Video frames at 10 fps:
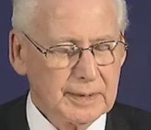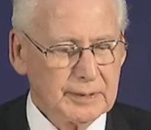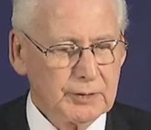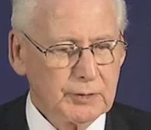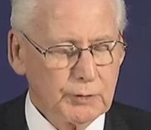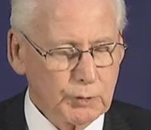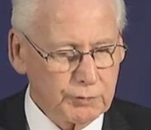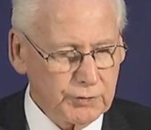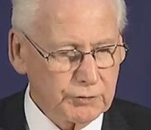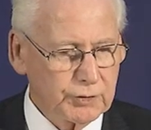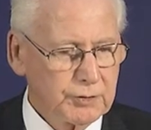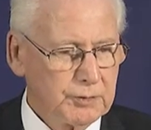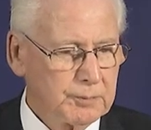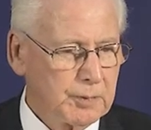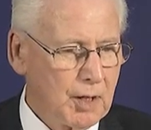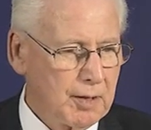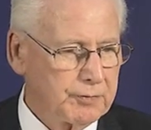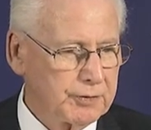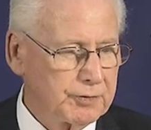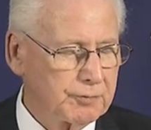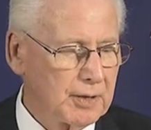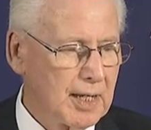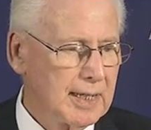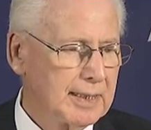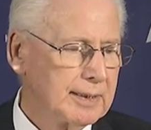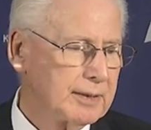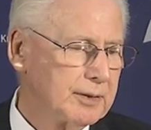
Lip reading: They're a physical offensive line.